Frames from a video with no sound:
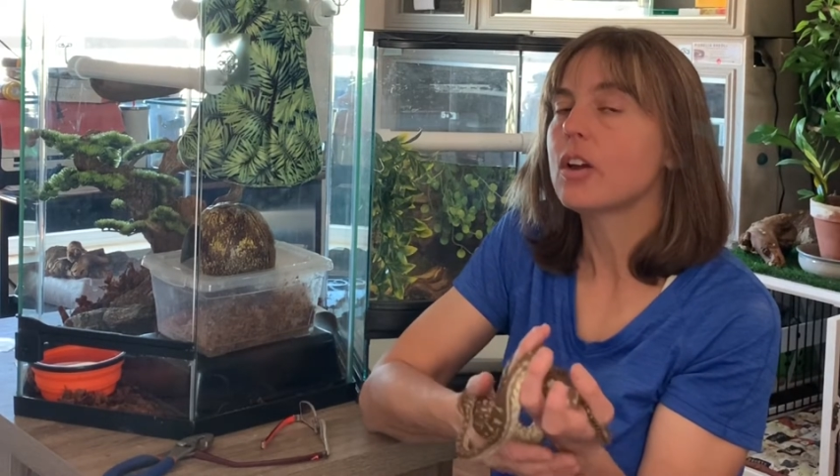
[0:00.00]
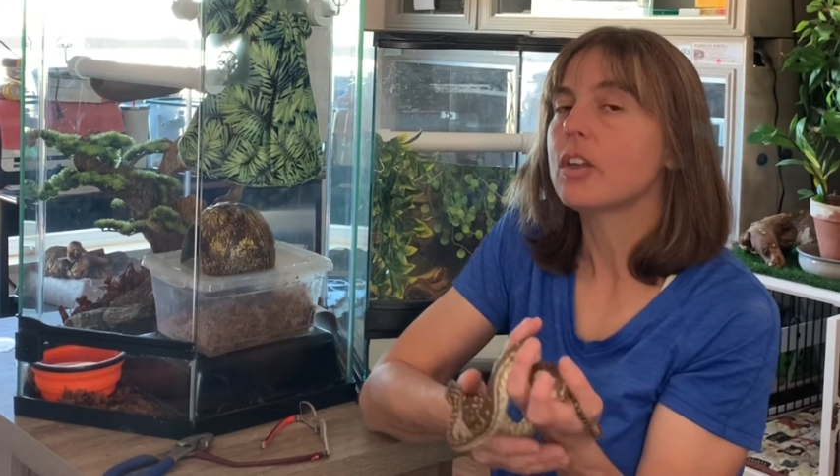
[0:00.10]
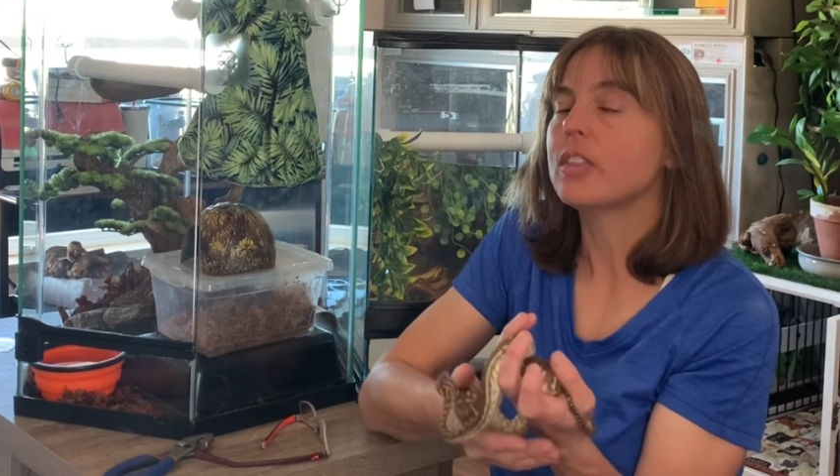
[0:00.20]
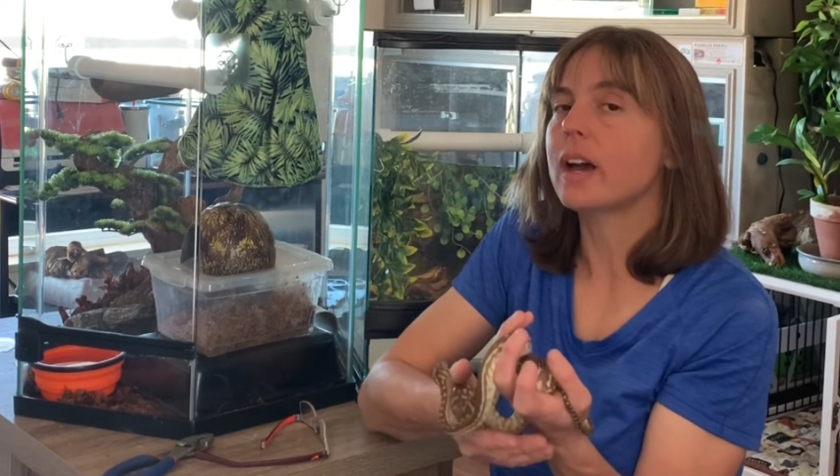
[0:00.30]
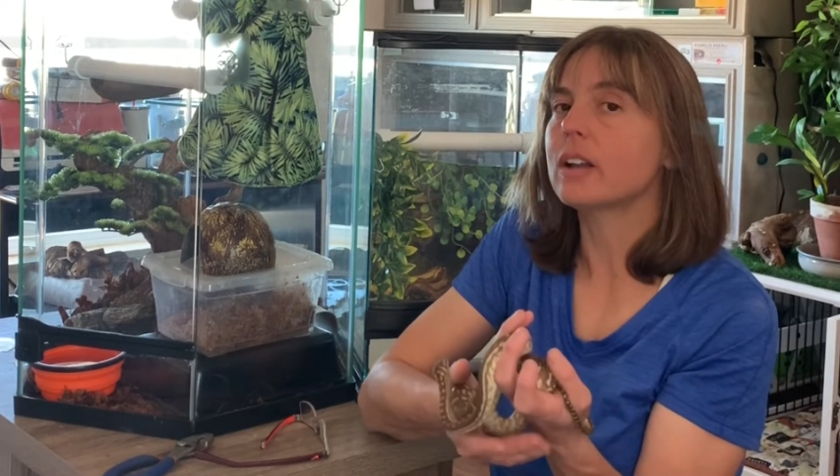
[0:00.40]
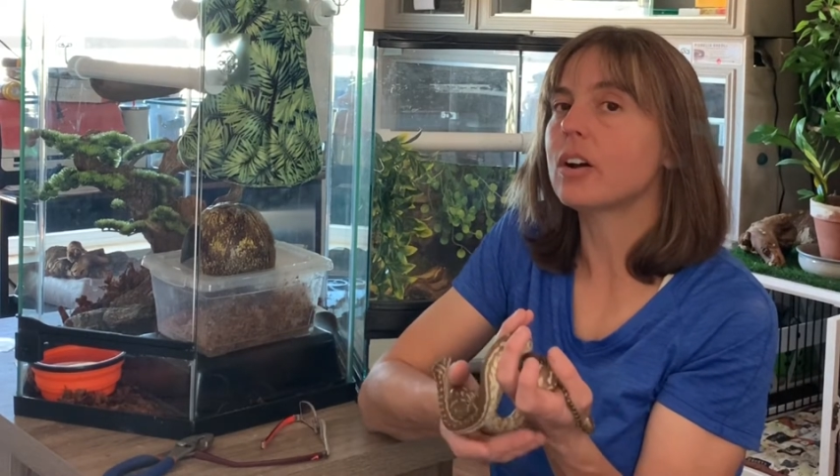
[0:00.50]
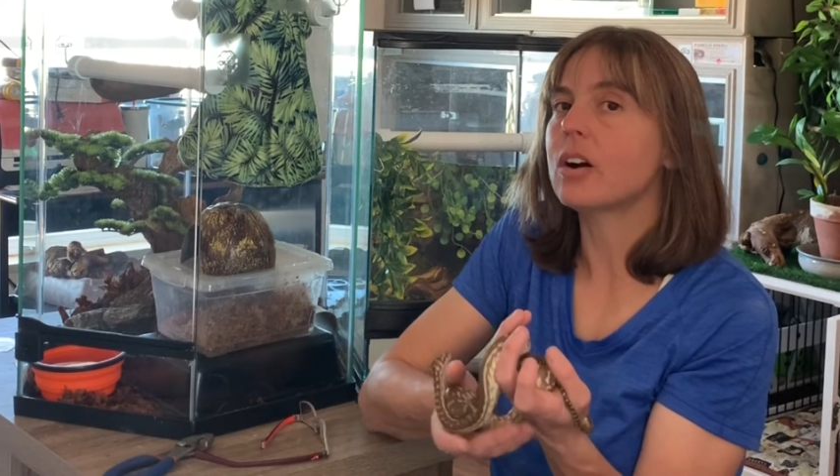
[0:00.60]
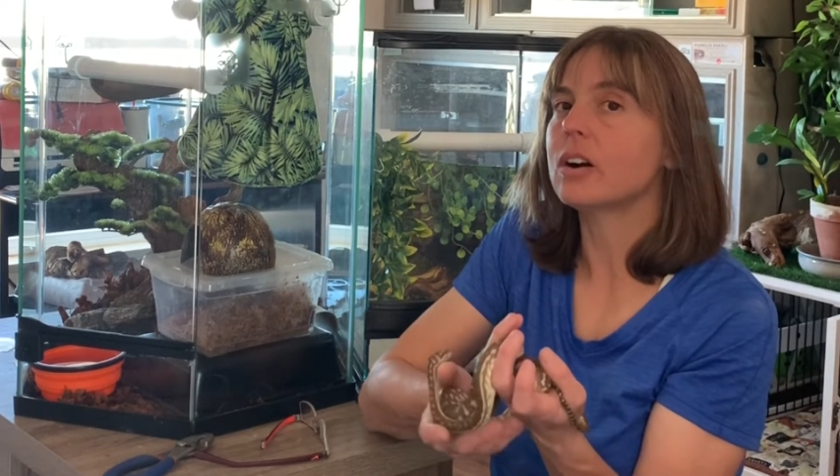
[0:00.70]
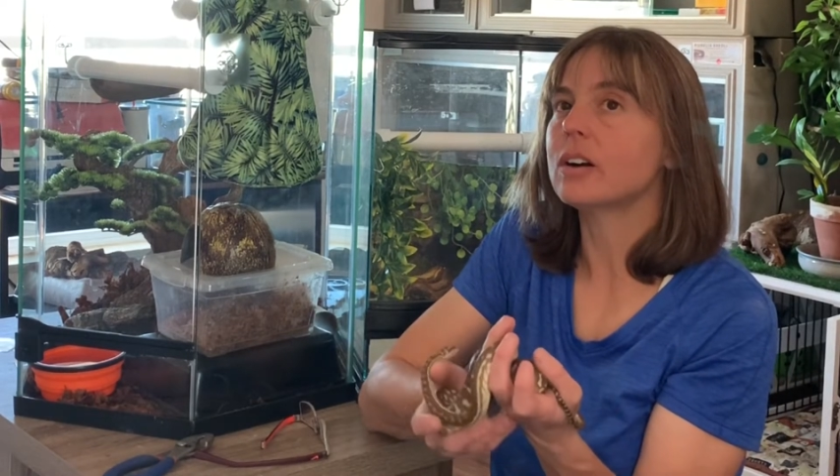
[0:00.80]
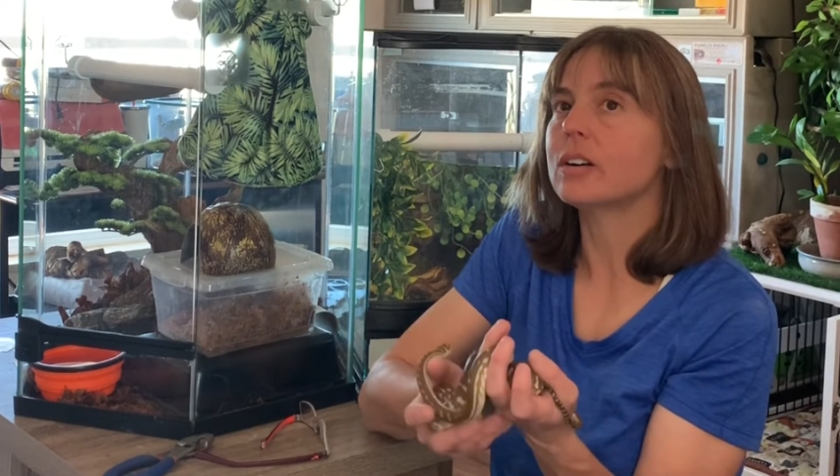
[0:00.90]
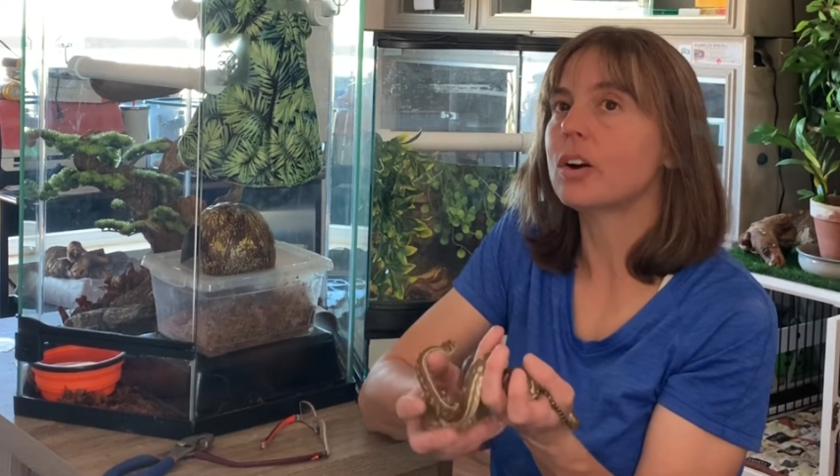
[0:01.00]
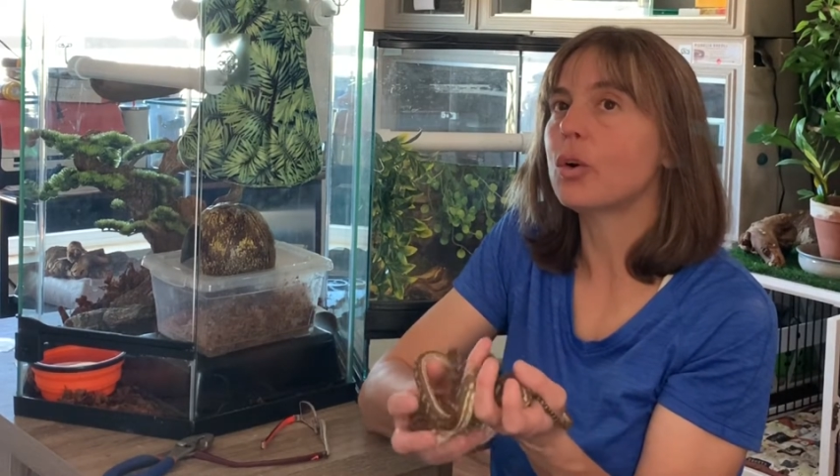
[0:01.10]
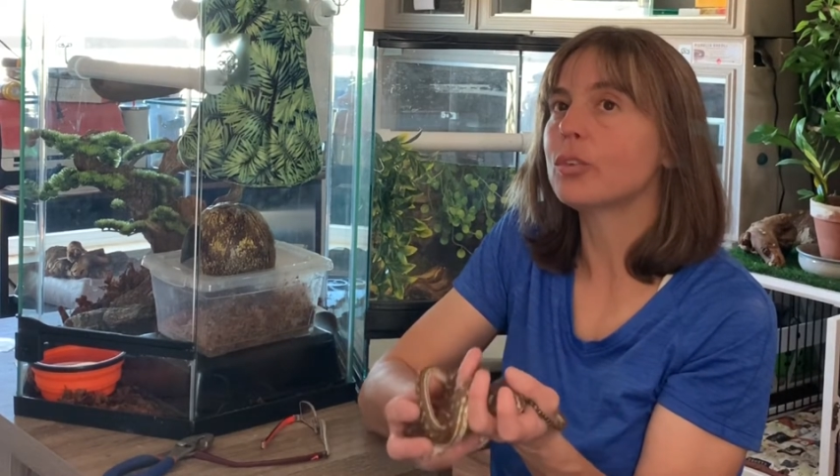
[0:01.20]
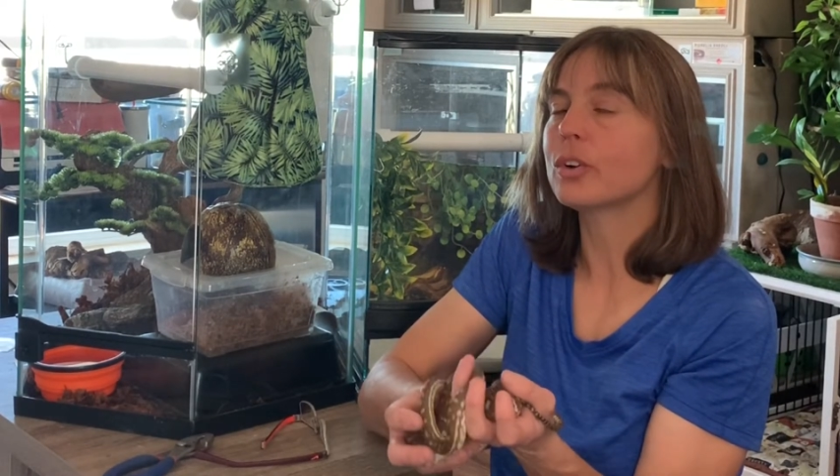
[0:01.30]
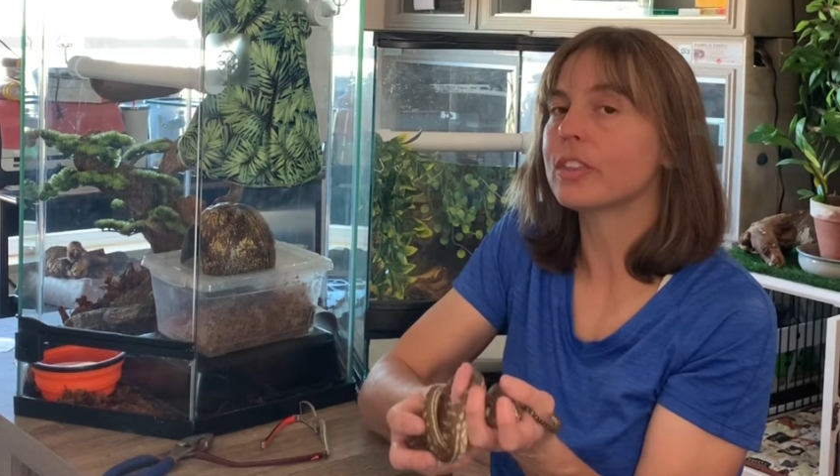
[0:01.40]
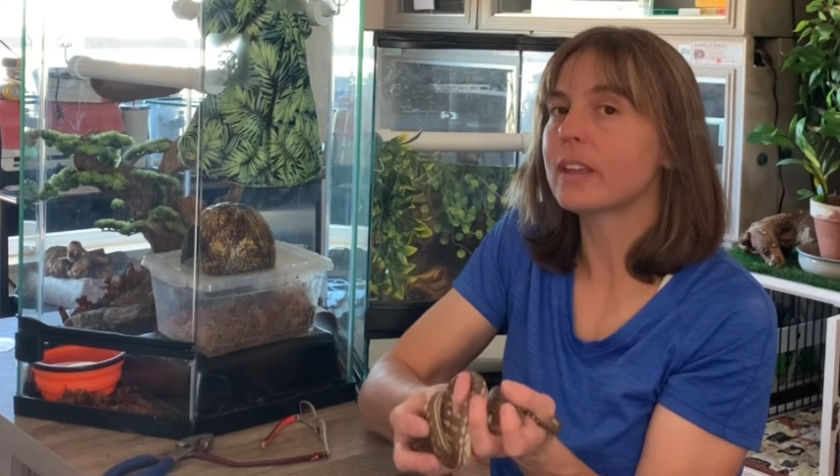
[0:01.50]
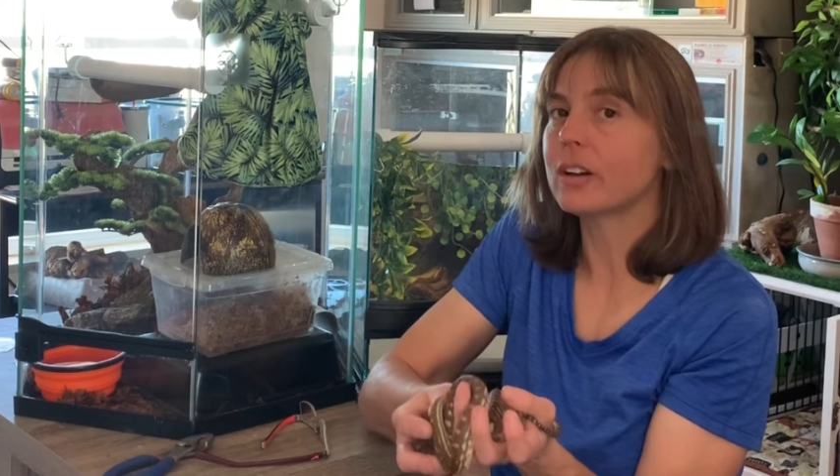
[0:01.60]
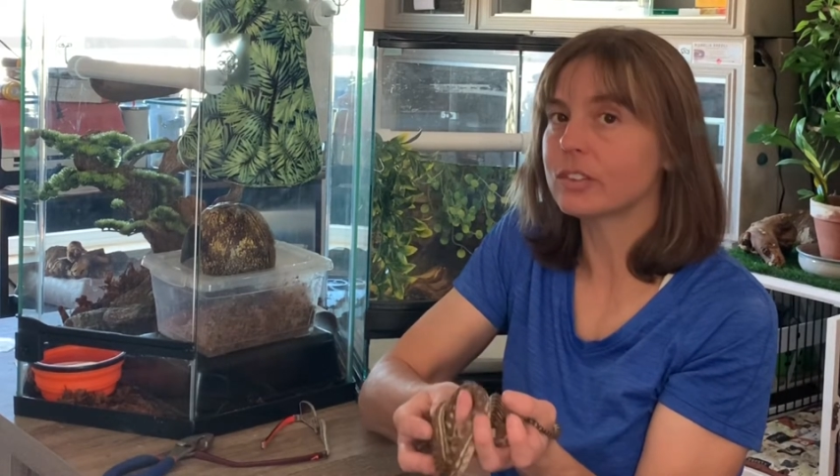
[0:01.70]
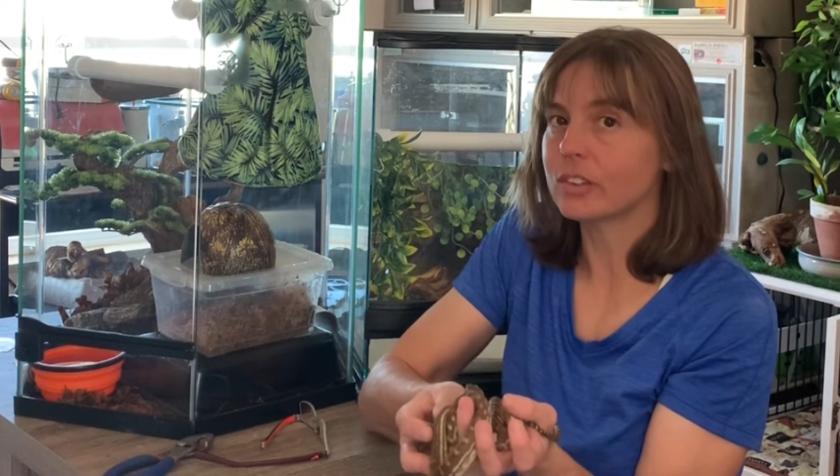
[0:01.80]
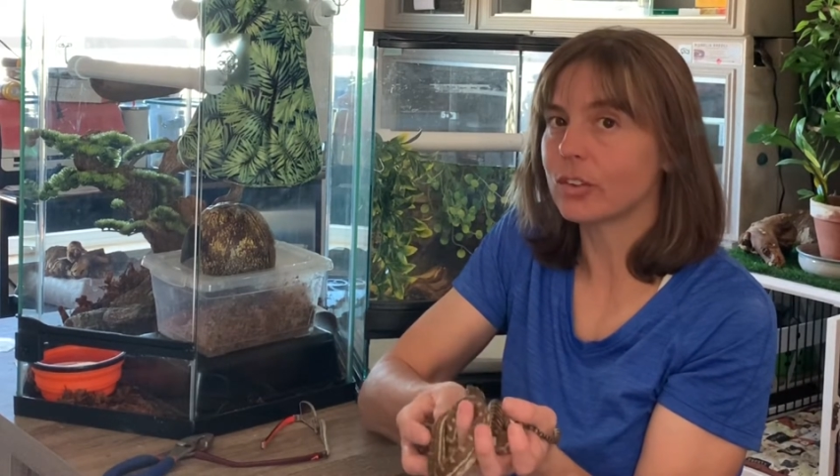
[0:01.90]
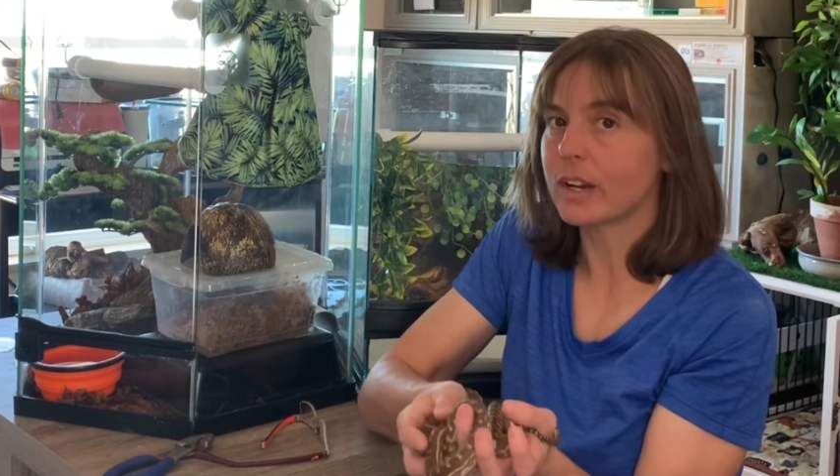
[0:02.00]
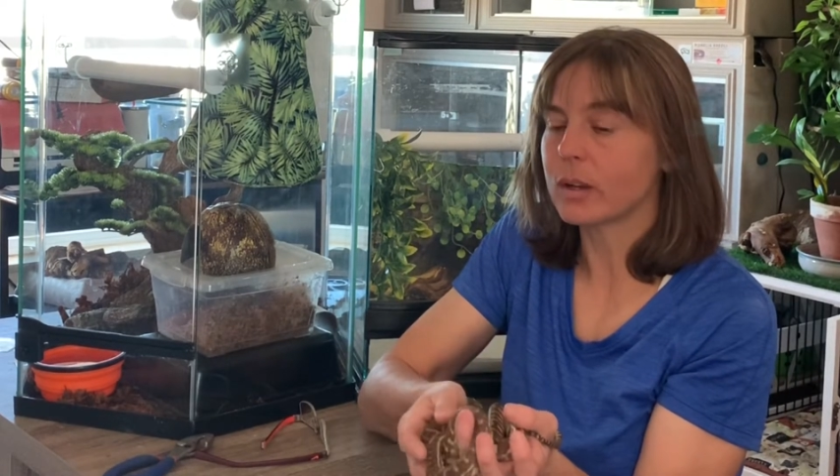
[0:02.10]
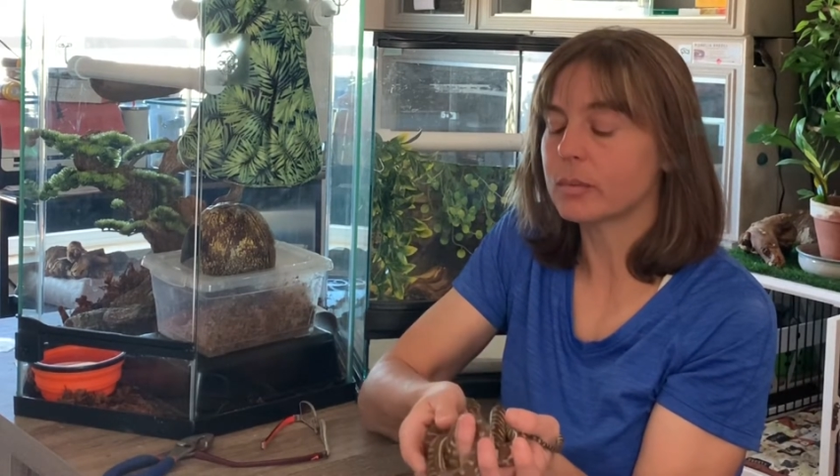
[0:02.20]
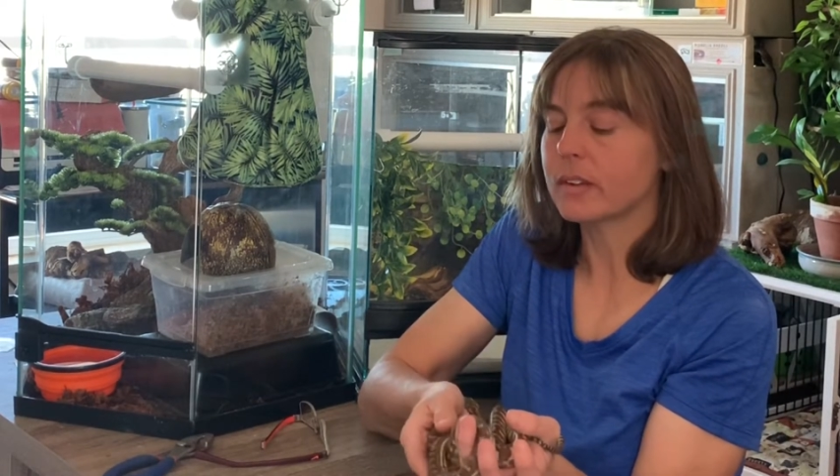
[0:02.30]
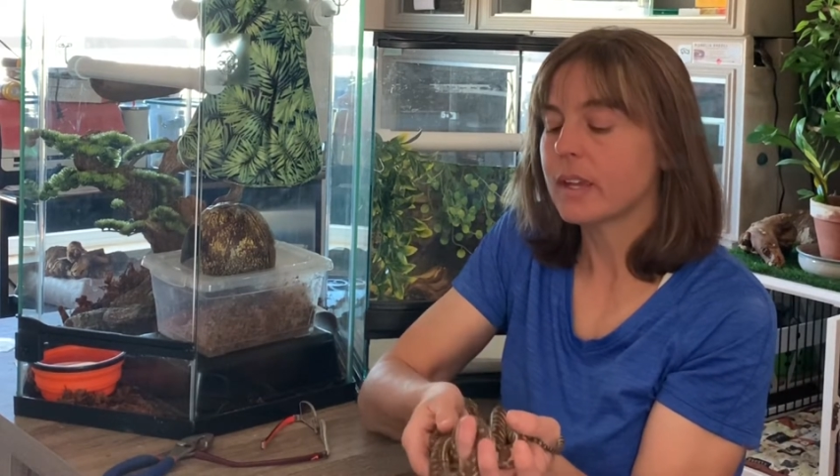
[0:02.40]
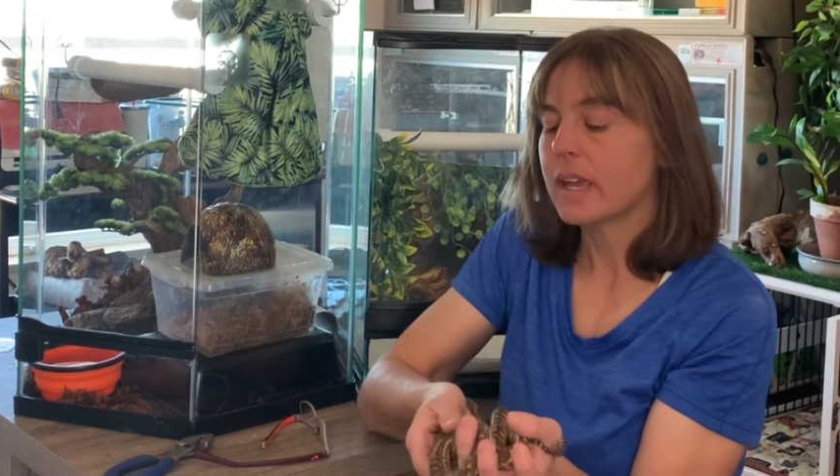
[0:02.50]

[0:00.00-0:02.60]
that are over 1,000 grams.